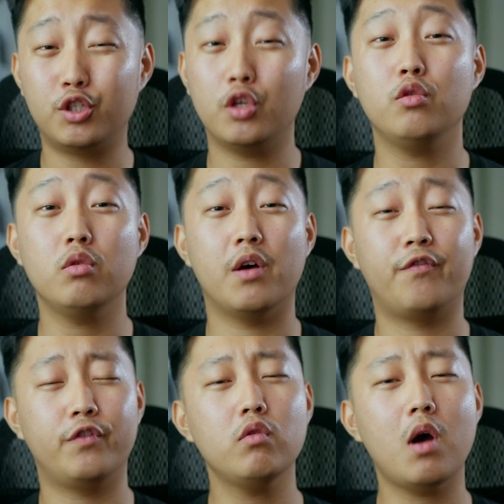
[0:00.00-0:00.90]
two, a
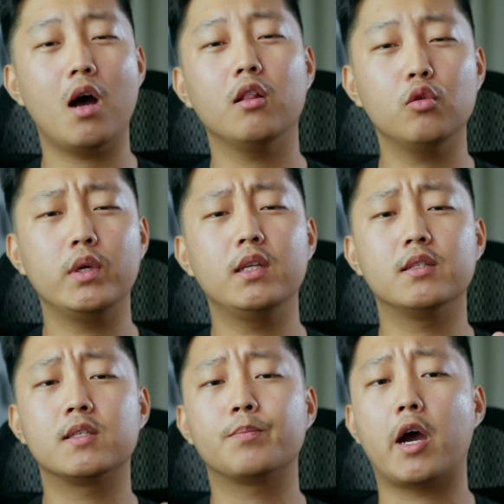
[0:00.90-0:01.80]
few Halloween
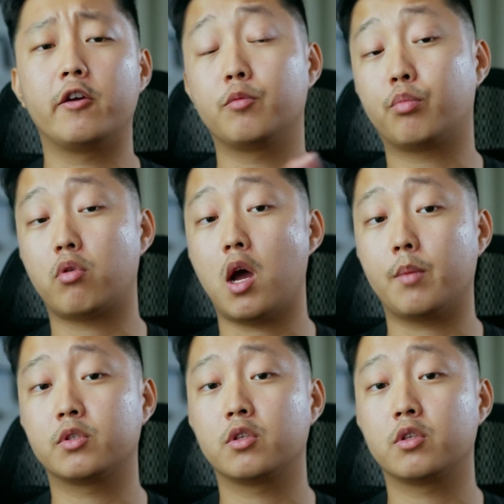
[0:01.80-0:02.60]
inspired props. For